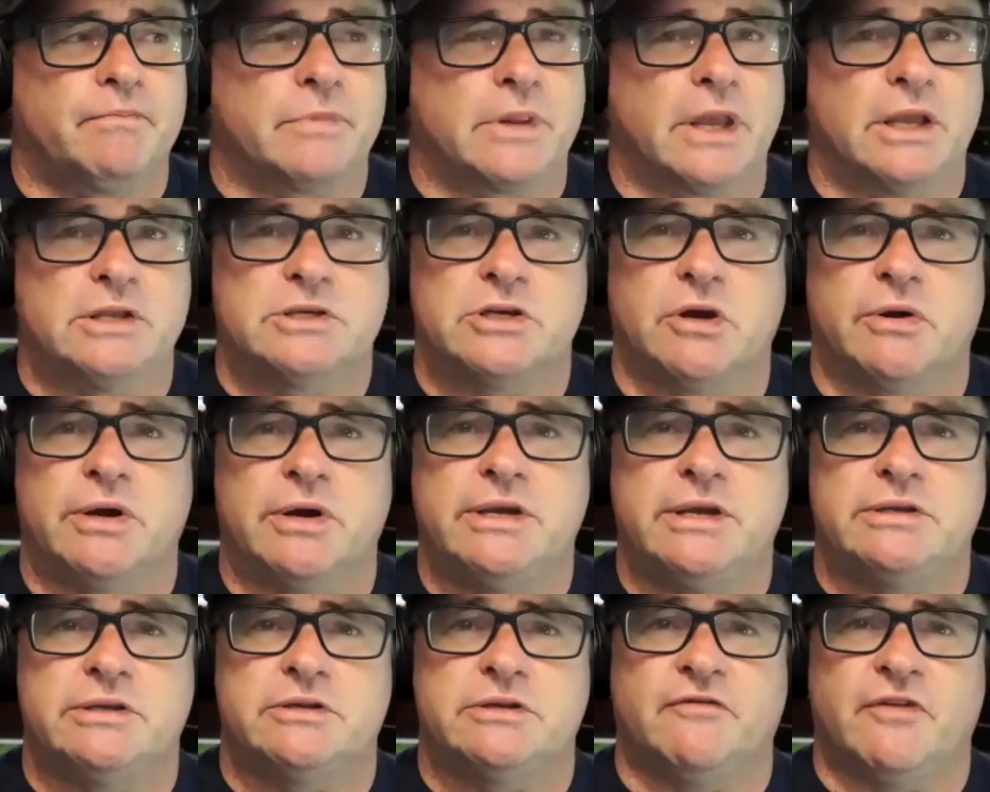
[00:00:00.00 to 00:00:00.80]
And so
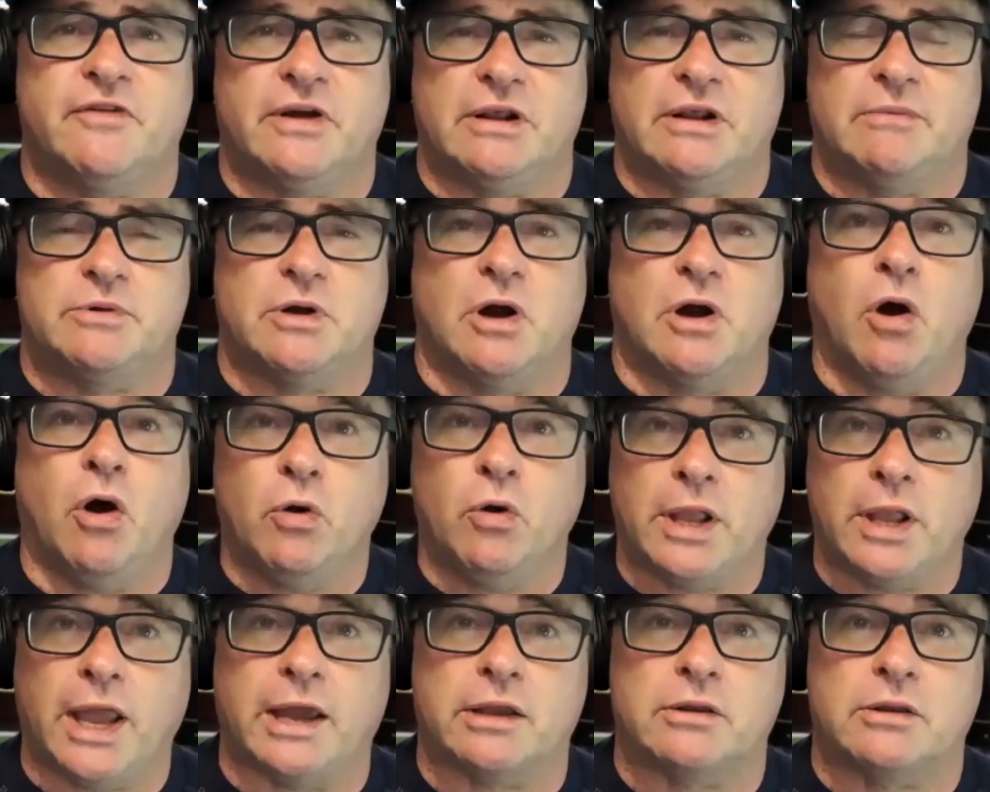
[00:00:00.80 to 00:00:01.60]
he developed a
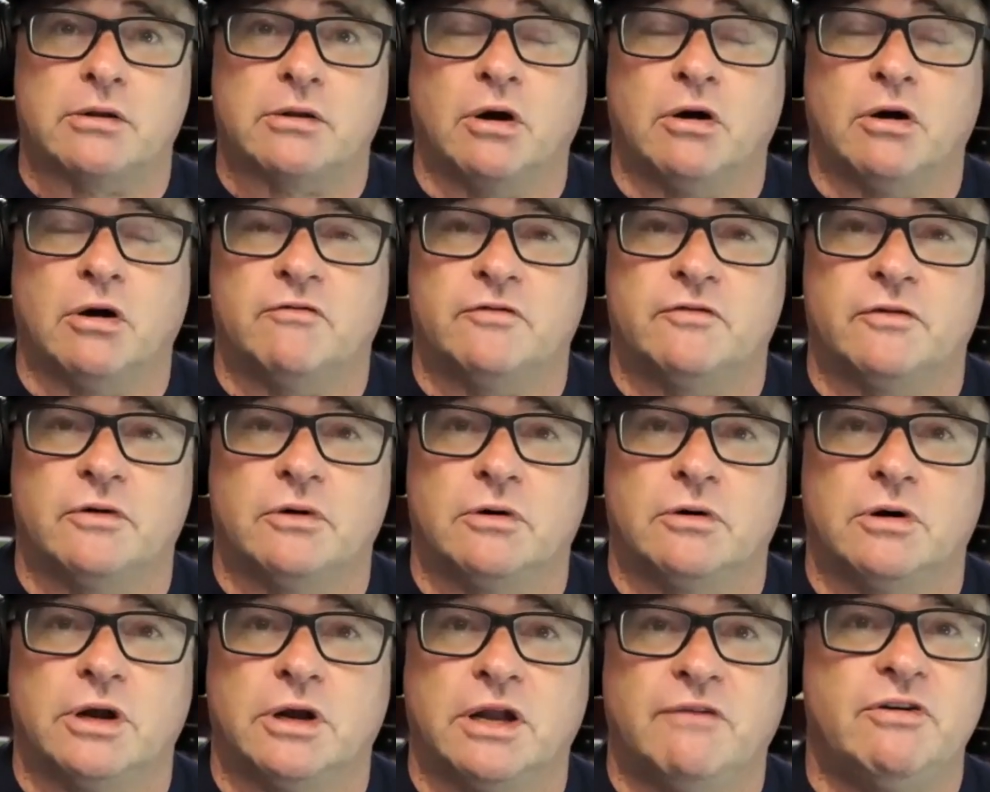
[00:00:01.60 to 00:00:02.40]
whole act of
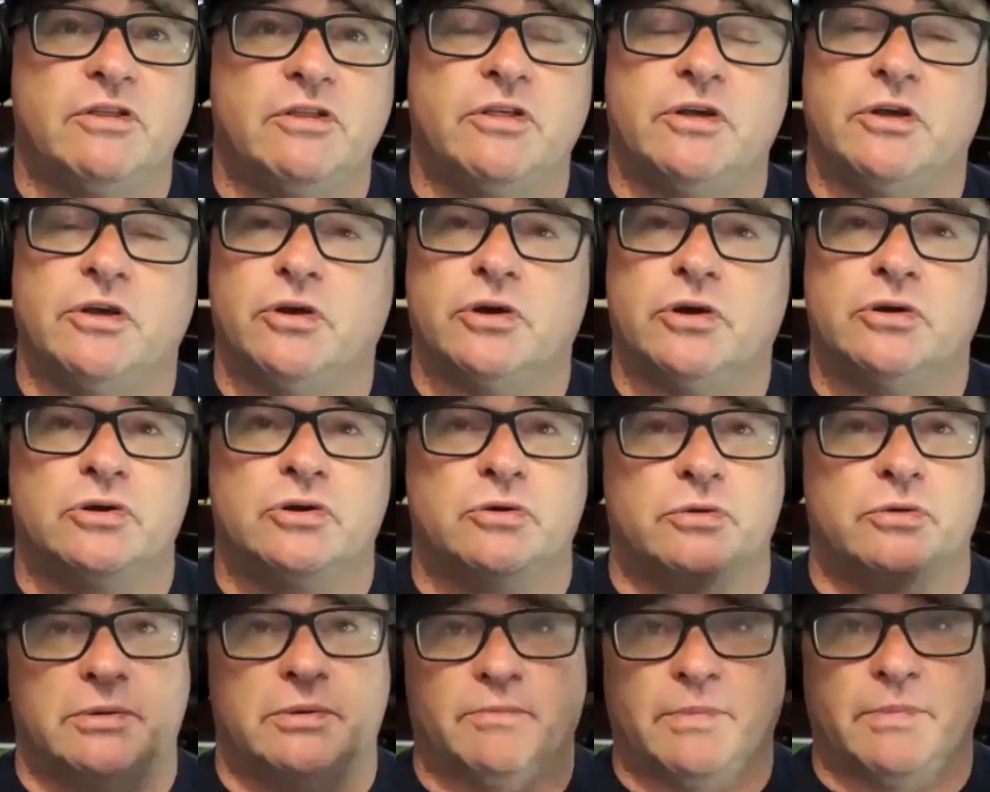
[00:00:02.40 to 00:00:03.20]
everything you can
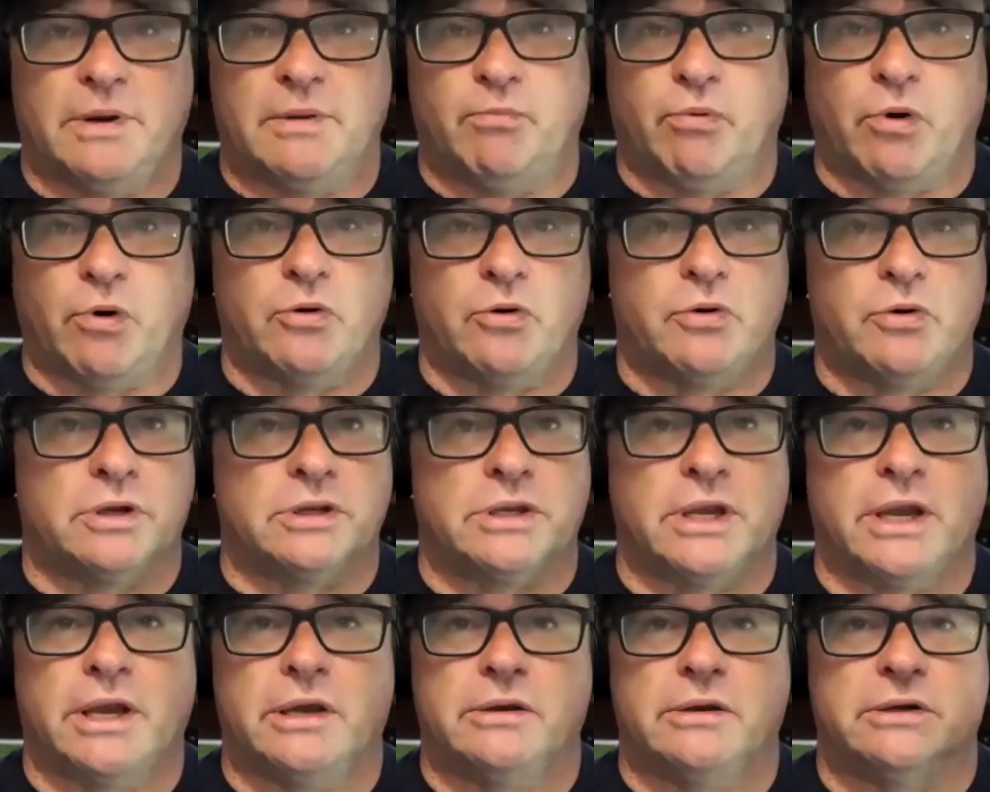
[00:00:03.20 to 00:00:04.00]
do. He broke it
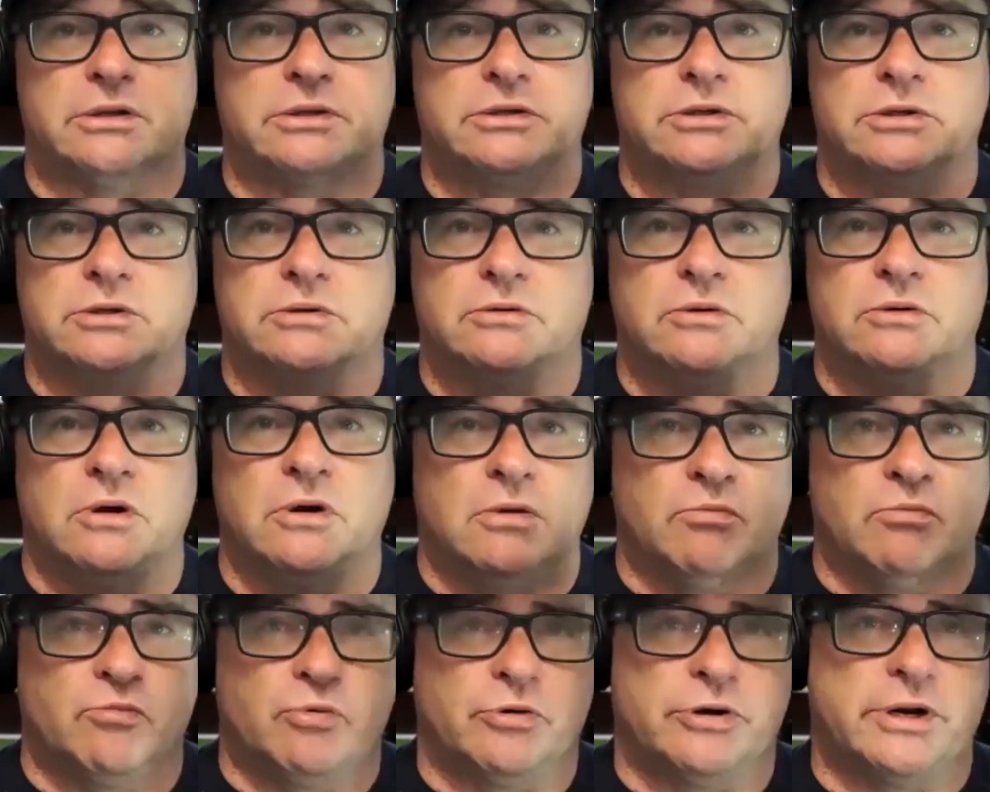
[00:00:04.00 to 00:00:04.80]
down into
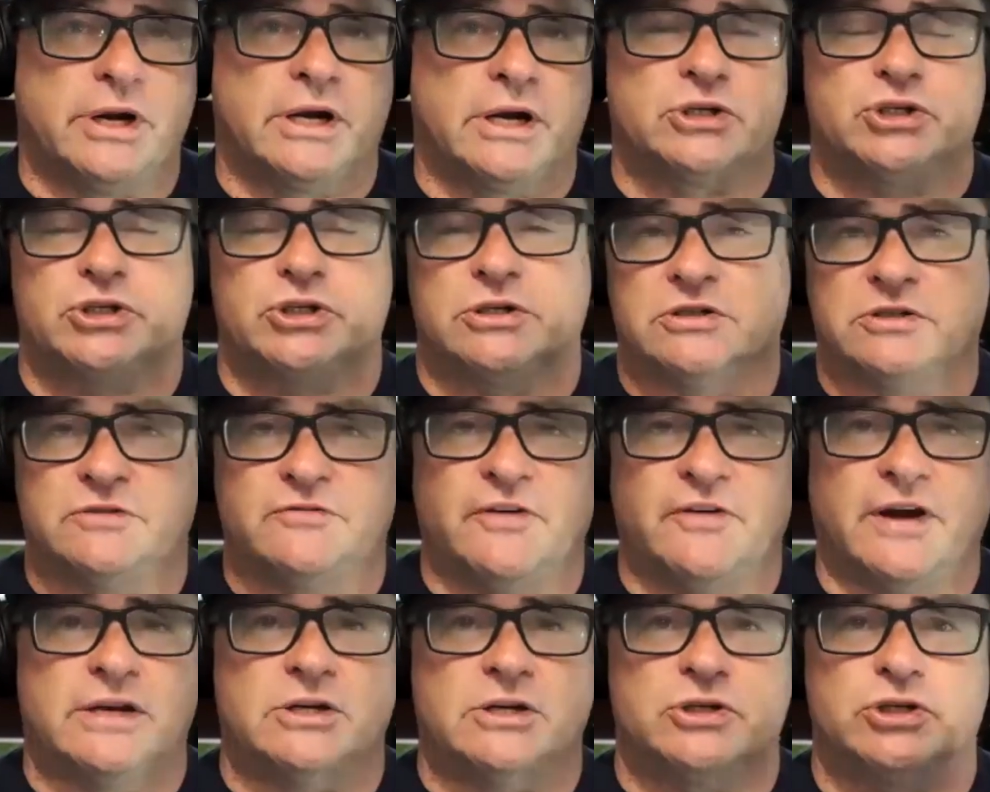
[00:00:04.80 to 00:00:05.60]
productions,
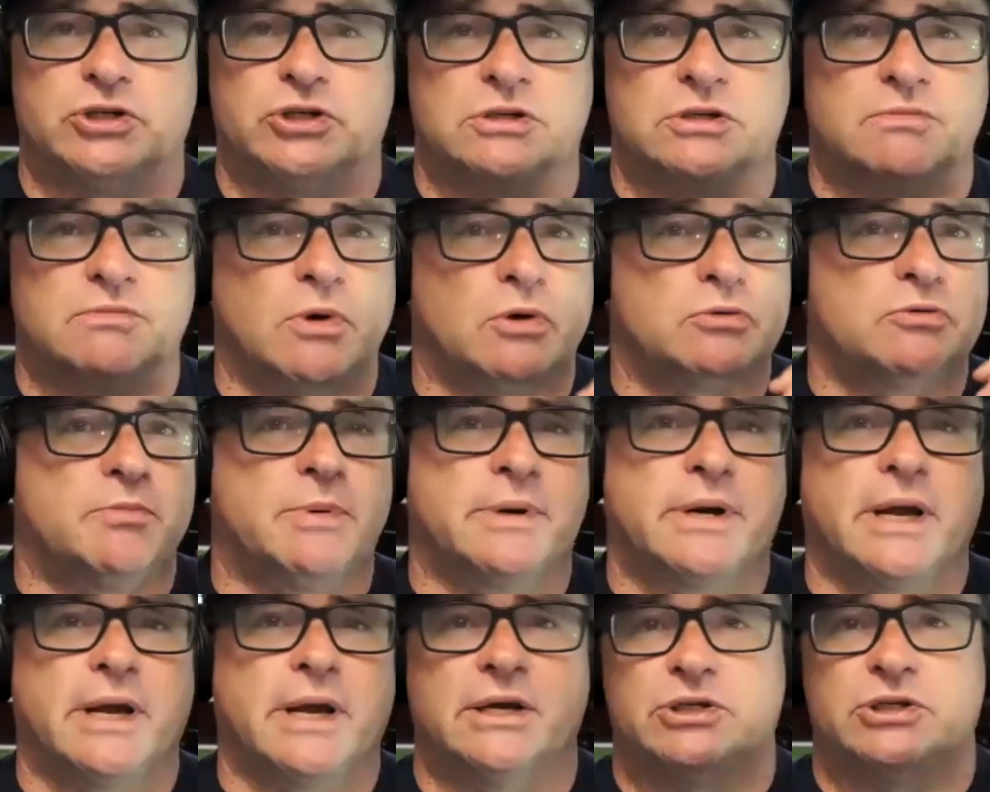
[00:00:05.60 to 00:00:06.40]
vanishes,
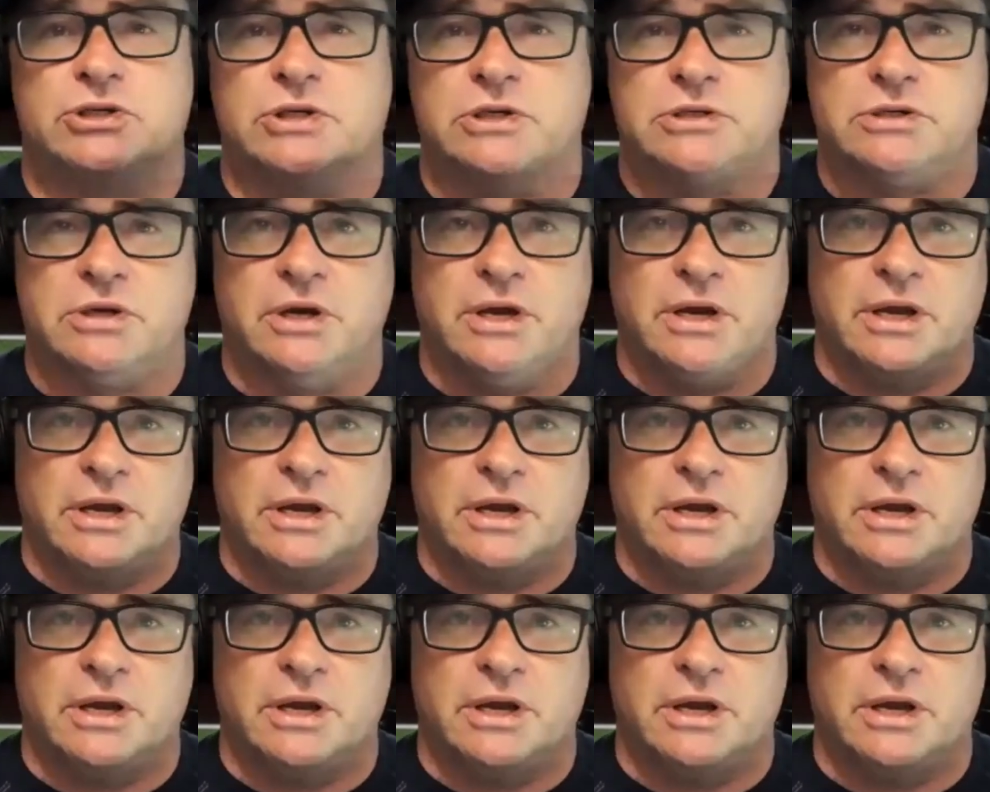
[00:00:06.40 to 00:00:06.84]
multiplications.